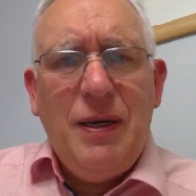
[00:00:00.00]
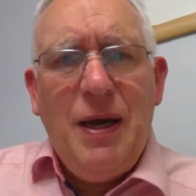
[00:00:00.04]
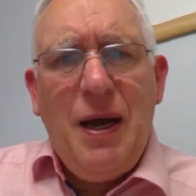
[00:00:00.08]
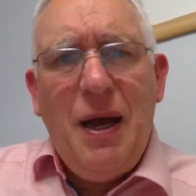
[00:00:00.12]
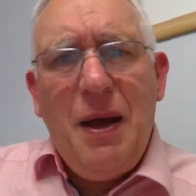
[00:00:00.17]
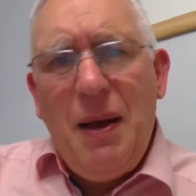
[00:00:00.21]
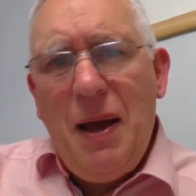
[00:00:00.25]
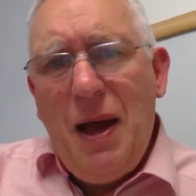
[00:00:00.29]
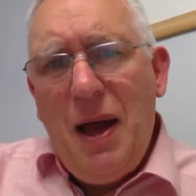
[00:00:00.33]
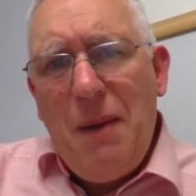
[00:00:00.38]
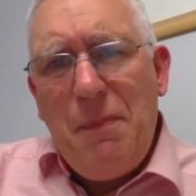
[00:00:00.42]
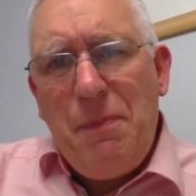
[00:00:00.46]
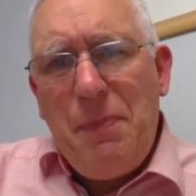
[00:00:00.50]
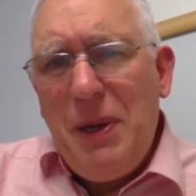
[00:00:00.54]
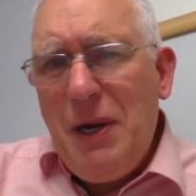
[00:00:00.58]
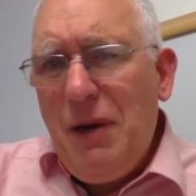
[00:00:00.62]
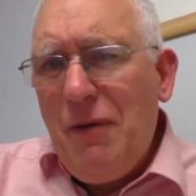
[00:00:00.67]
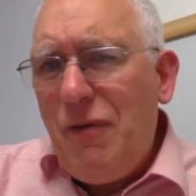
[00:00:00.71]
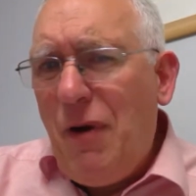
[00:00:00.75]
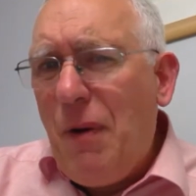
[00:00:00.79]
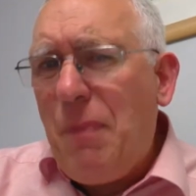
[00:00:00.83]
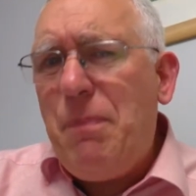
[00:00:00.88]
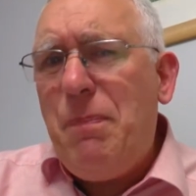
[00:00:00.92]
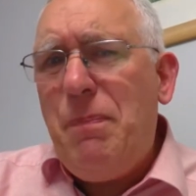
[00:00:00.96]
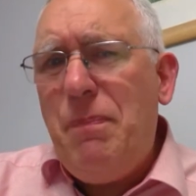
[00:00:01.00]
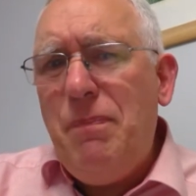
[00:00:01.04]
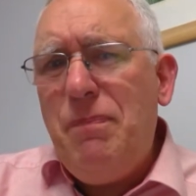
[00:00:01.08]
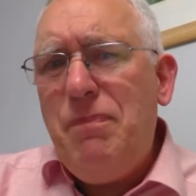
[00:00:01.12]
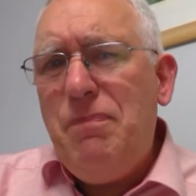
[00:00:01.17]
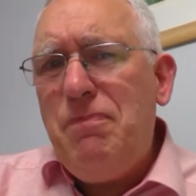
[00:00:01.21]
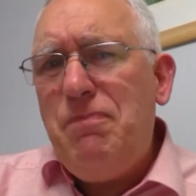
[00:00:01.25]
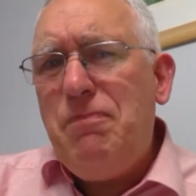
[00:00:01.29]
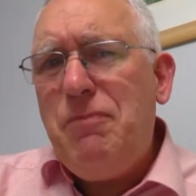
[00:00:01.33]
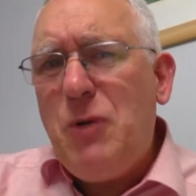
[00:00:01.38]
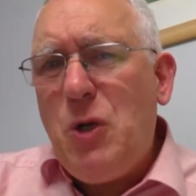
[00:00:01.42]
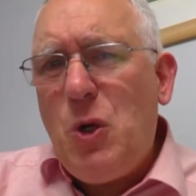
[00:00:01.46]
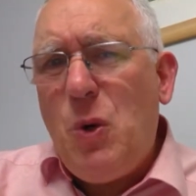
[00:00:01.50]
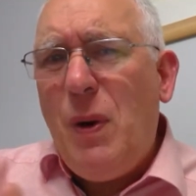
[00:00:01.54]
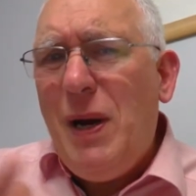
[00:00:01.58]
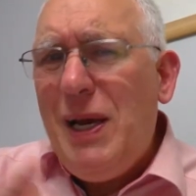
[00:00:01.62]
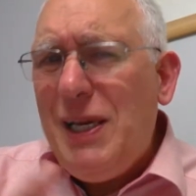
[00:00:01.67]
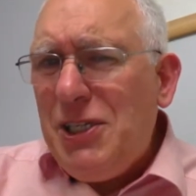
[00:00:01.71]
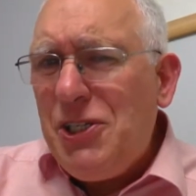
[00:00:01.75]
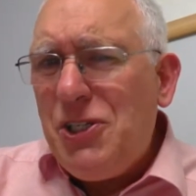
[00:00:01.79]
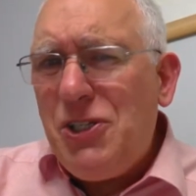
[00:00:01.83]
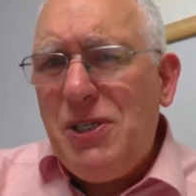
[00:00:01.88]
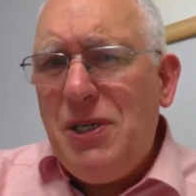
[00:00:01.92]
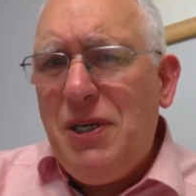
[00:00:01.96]
a bit of a
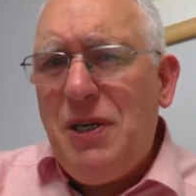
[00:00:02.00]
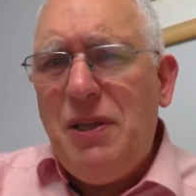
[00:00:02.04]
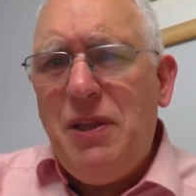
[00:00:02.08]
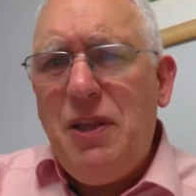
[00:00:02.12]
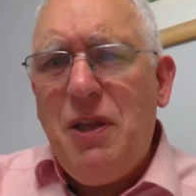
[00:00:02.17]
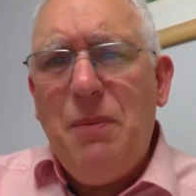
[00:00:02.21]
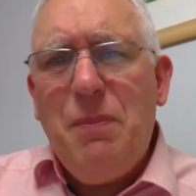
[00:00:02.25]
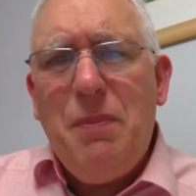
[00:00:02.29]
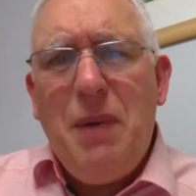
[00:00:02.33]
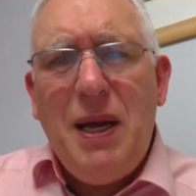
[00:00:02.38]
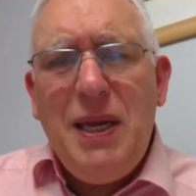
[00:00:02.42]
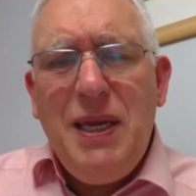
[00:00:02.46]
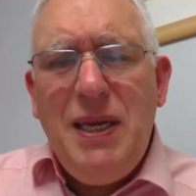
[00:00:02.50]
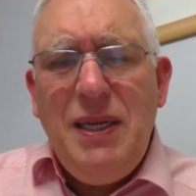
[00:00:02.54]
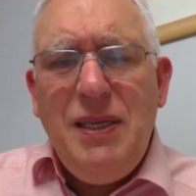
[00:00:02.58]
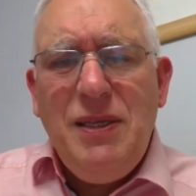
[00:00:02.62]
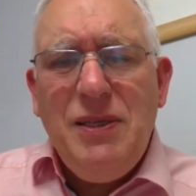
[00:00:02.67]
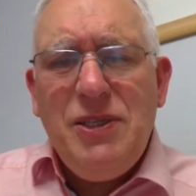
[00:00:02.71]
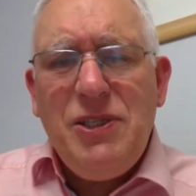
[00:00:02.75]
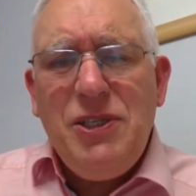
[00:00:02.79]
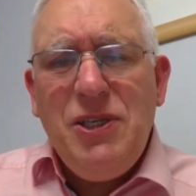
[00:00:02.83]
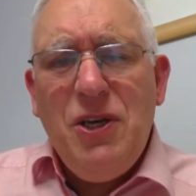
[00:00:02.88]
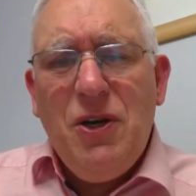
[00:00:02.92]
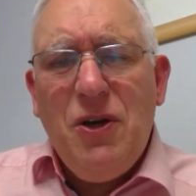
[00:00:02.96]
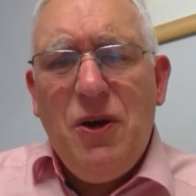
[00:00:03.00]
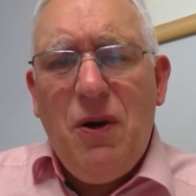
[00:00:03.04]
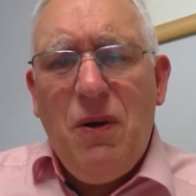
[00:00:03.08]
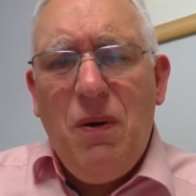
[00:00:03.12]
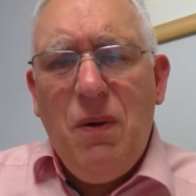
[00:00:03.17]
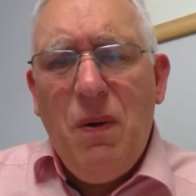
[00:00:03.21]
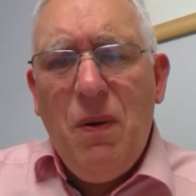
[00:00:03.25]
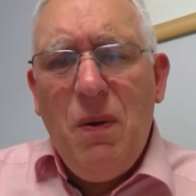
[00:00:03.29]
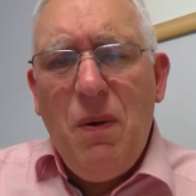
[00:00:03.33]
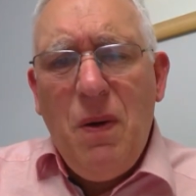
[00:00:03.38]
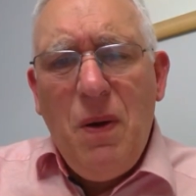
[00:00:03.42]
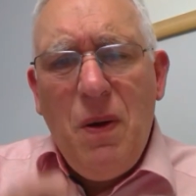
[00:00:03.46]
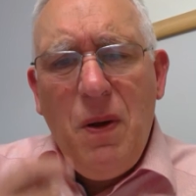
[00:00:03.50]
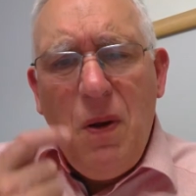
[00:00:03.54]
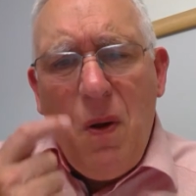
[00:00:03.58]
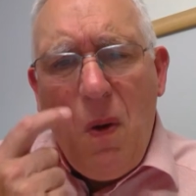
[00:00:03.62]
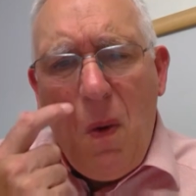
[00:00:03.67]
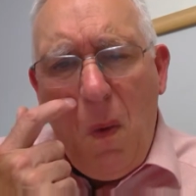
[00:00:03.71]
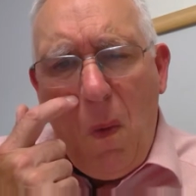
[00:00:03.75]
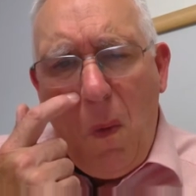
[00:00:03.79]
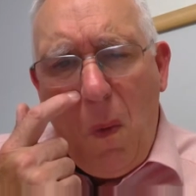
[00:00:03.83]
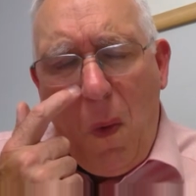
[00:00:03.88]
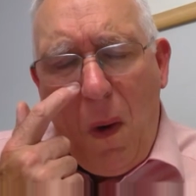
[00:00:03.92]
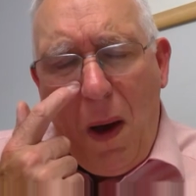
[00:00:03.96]
question in their minds. You know,
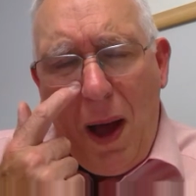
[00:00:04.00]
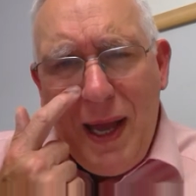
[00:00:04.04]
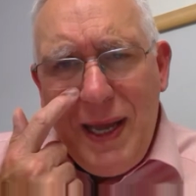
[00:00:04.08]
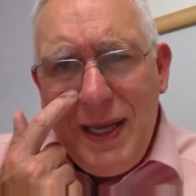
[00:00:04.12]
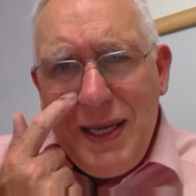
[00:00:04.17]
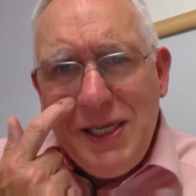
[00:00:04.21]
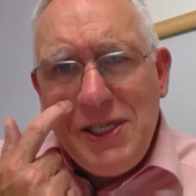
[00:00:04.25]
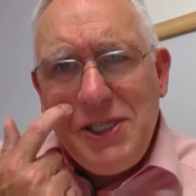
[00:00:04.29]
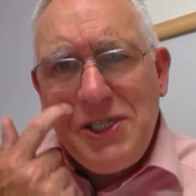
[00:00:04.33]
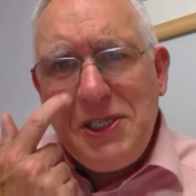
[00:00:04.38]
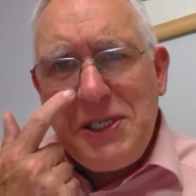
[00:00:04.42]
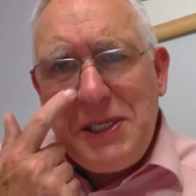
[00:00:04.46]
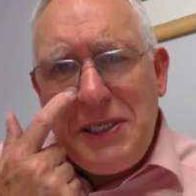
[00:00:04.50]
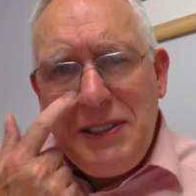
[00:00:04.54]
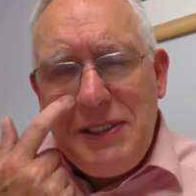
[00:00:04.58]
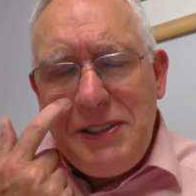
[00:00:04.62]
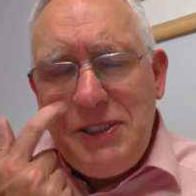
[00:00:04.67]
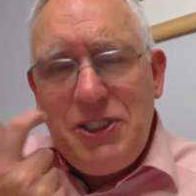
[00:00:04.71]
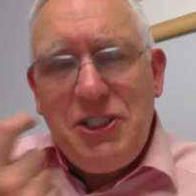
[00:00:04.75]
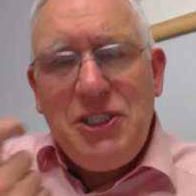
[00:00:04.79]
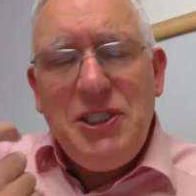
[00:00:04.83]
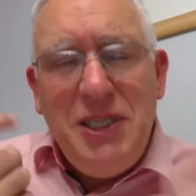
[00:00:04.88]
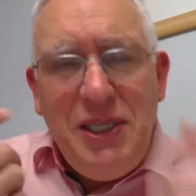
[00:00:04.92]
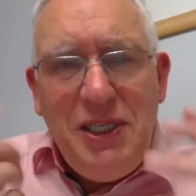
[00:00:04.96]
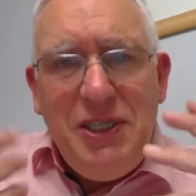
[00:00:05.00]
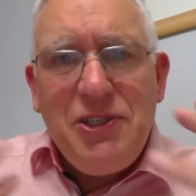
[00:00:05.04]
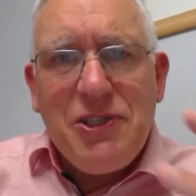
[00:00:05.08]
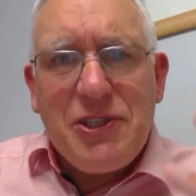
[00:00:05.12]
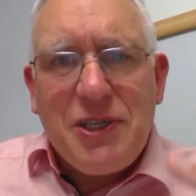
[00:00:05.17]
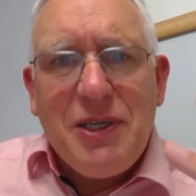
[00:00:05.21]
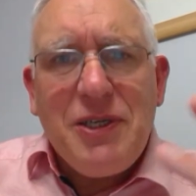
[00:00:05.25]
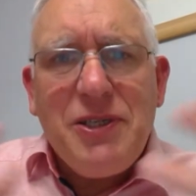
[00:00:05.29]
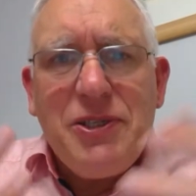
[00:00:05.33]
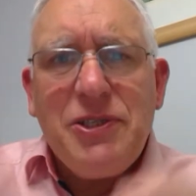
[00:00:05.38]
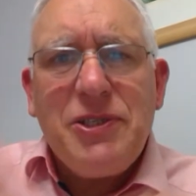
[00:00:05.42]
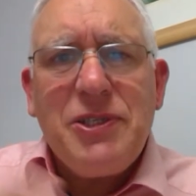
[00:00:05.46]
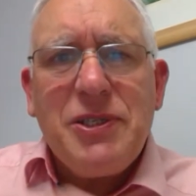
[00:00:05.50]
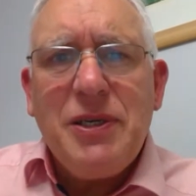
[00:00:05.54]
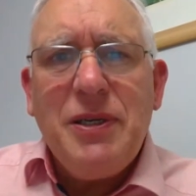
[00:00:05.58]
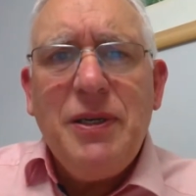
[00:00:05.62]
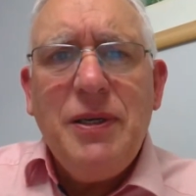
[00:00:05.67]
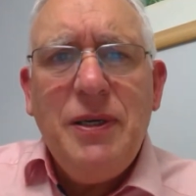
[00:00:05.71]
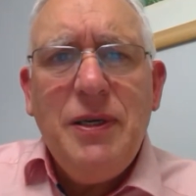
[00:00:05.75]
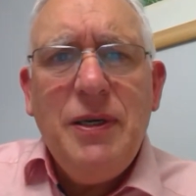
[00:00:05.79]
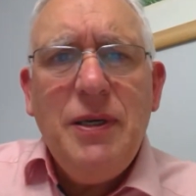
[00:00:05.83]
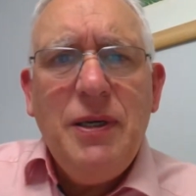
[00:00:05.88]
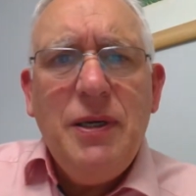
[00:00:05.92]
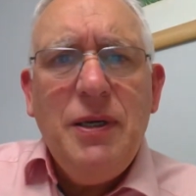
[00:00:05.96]
why isn't Jesus
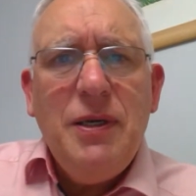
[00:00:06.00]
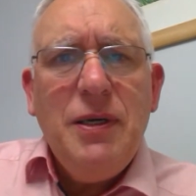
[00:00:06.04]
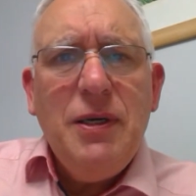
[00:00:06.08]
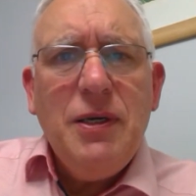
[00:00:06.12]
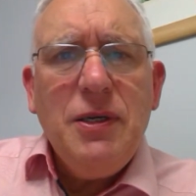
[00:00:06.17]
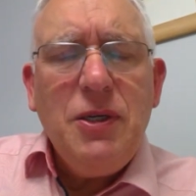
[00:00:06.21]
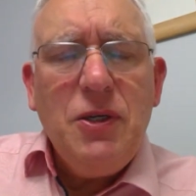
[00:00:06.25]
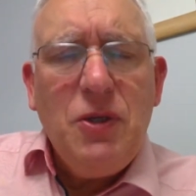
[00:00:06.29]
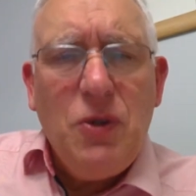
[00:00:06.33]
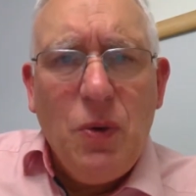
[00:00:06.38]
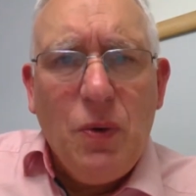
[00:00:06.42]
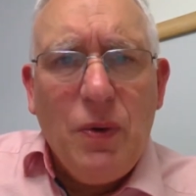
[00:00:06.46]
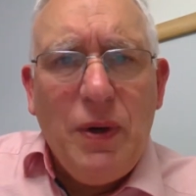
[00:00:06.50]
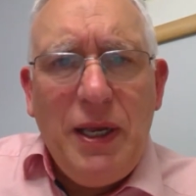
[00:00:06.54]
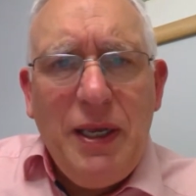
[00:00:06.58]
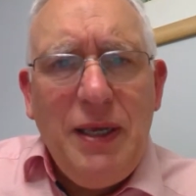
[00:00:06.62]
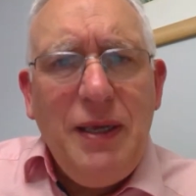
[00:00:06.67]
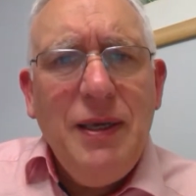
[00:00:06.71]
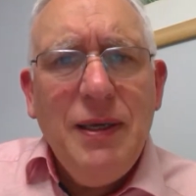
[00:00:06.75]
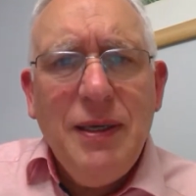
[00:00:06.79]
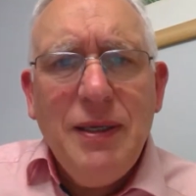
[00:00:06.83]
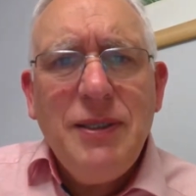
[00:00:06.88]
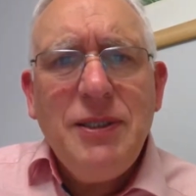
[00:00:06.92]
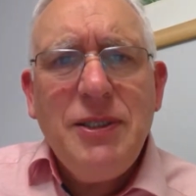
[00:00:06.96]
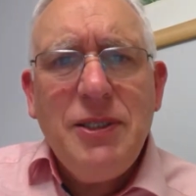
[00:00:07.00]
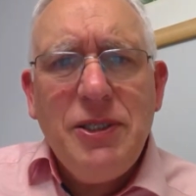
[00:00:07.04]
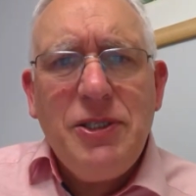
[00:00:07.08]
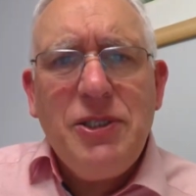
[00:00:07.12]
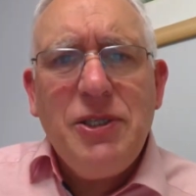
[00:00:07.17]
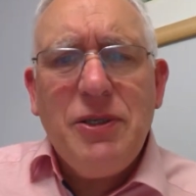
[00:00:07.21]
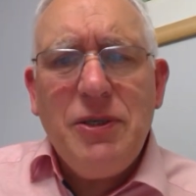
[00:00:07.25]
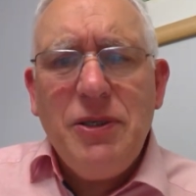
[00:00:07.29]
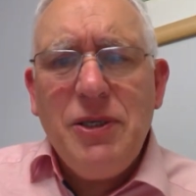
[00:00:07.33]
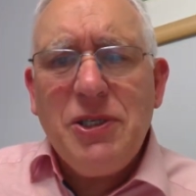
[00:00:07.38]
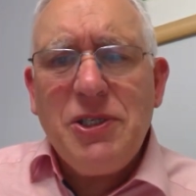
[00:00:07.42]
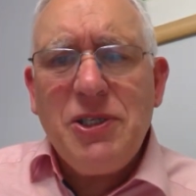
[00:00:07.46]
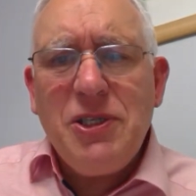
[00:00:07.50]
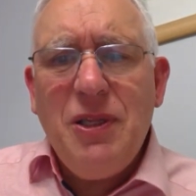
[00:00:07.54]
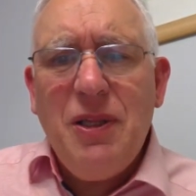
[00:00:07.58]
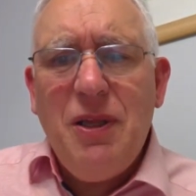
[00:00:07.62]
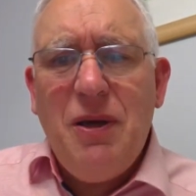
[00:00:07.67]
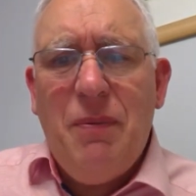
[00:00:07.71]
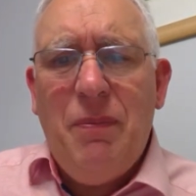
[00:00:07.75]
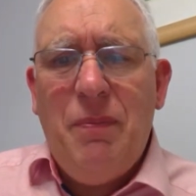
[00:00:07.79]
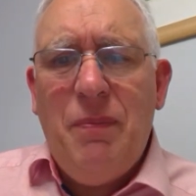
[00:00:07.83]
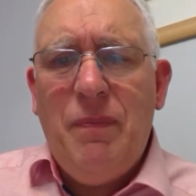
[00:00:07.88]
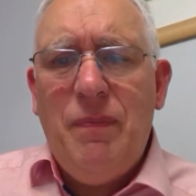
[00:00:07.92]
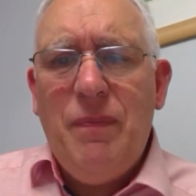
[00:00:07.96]
going to
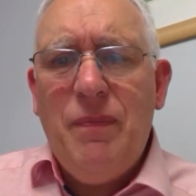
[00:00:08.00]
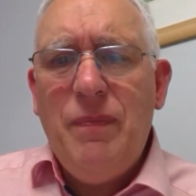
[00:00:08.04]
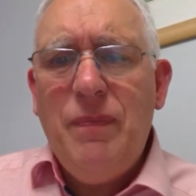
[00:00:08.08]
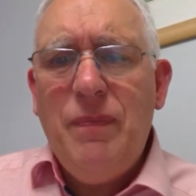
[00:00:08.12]
Jerusalem?